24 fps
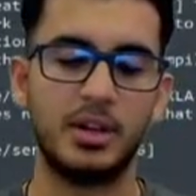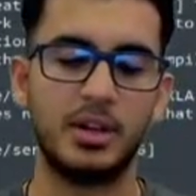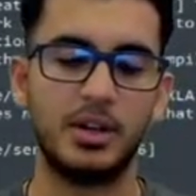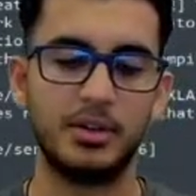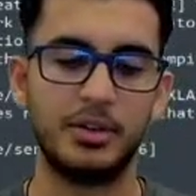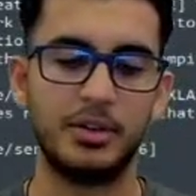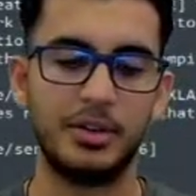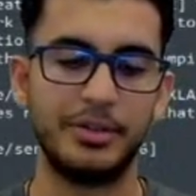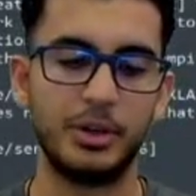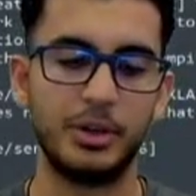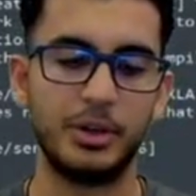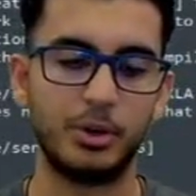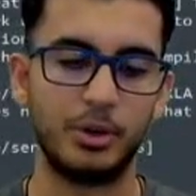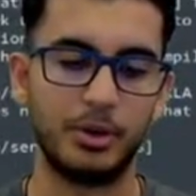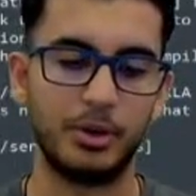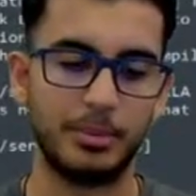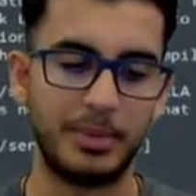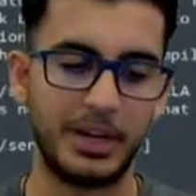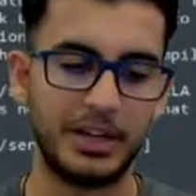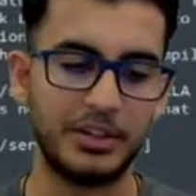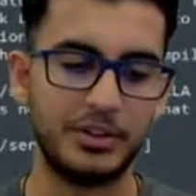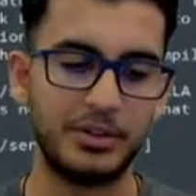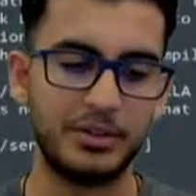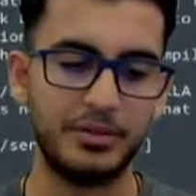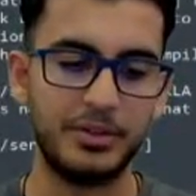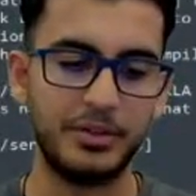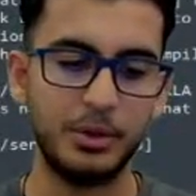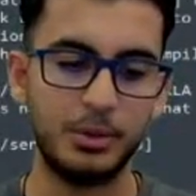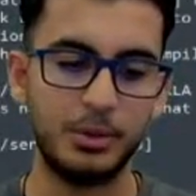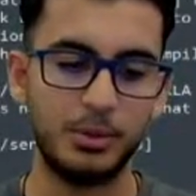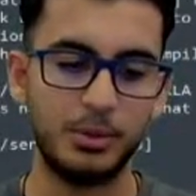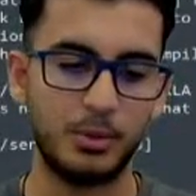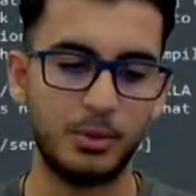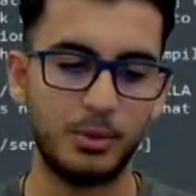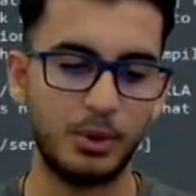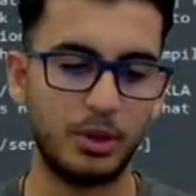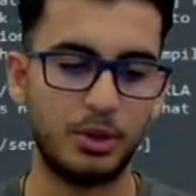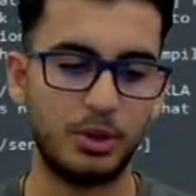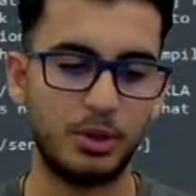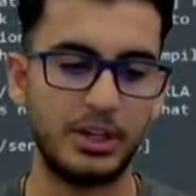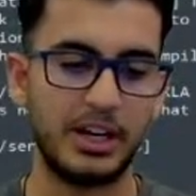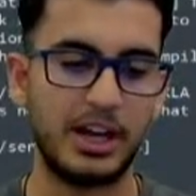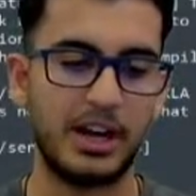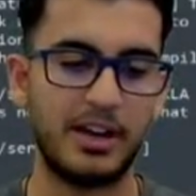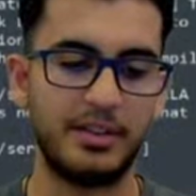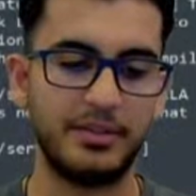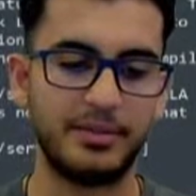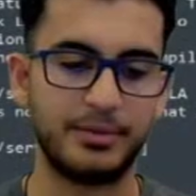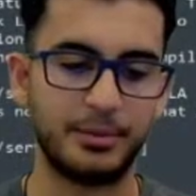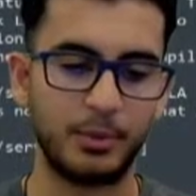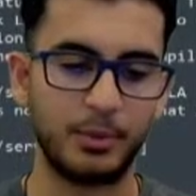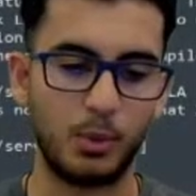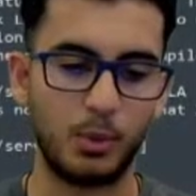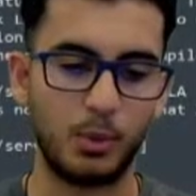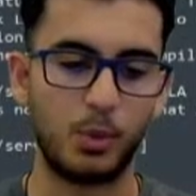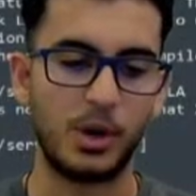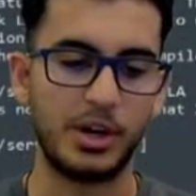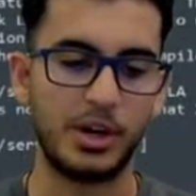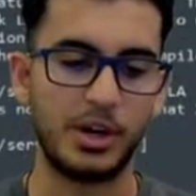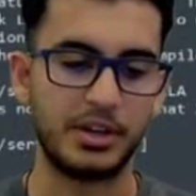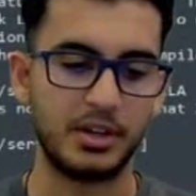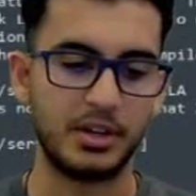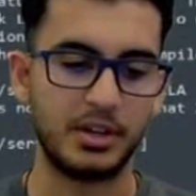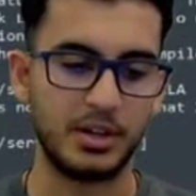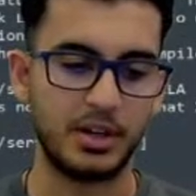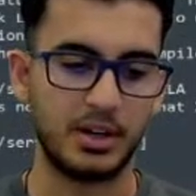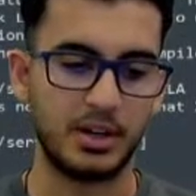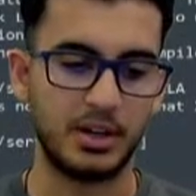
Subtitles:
review or a bad review, we'll only have one